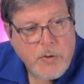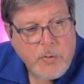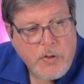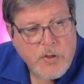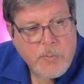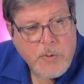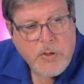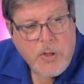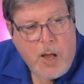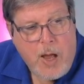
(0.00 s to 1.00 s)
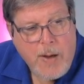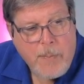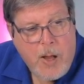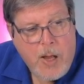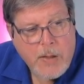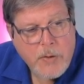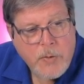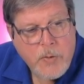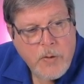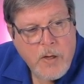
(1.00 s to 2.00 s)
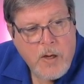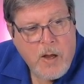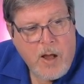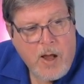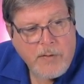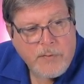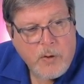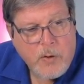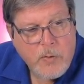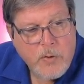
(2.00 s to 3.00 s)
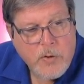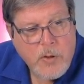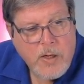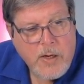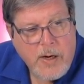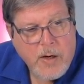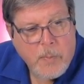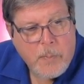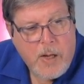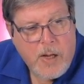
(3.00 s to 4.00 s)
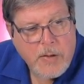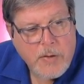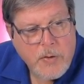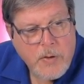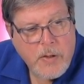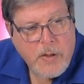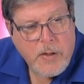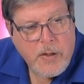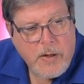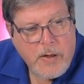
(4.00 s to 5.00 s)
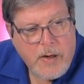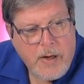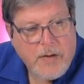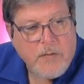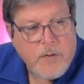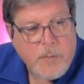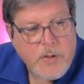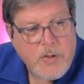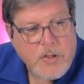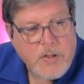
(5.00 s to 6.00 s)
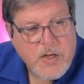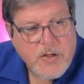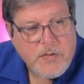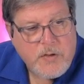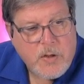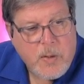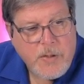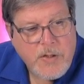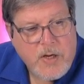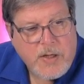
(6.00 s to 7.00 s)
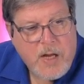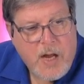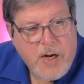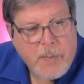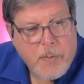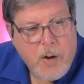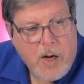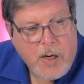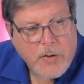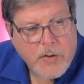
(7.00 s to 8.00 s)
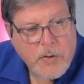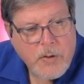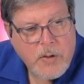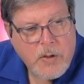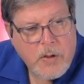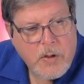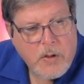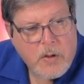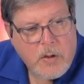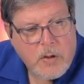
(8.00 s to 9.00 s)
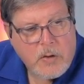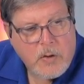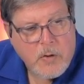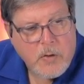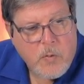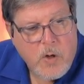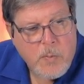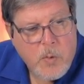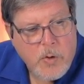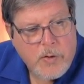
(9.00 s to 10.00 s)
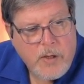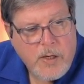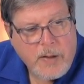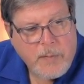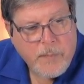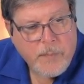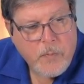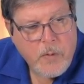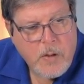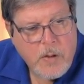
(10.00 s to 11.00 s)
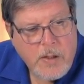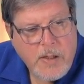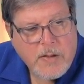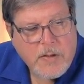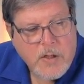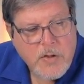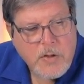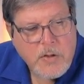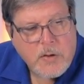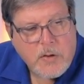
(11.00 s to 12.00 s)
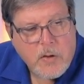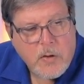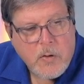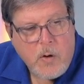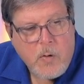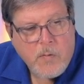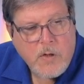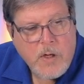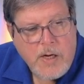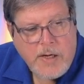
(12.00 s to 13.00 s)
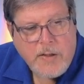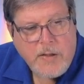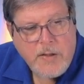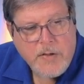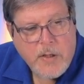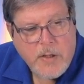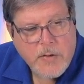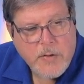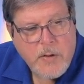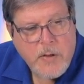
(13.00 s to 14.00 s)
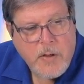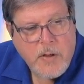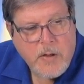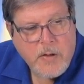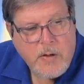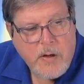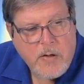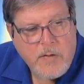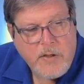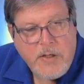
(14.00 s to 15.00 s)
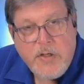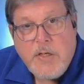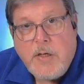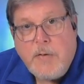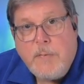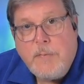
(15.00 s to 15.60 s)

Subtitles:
who dismissed iPods, iPhones, AirPods. And from the success of the company's iconic products, Cook learned one more thing. It doesn't occur overnight, he says. None of these did.